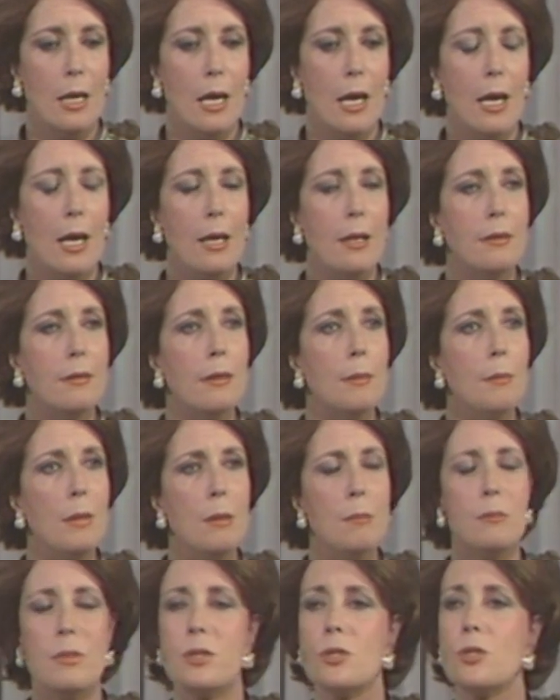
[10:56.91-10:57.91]
and the
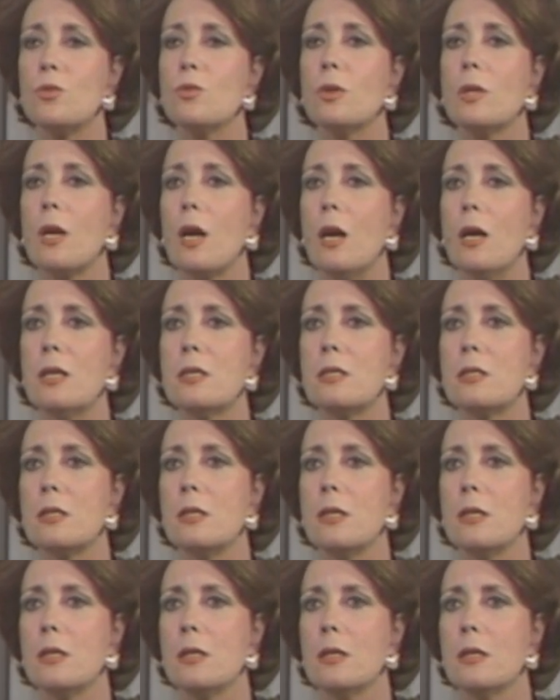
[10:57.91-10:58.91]
members were
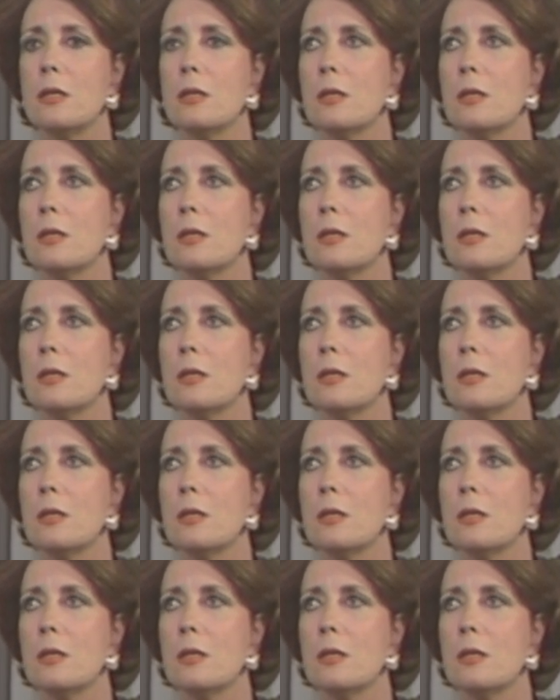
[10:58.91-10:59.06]
asking,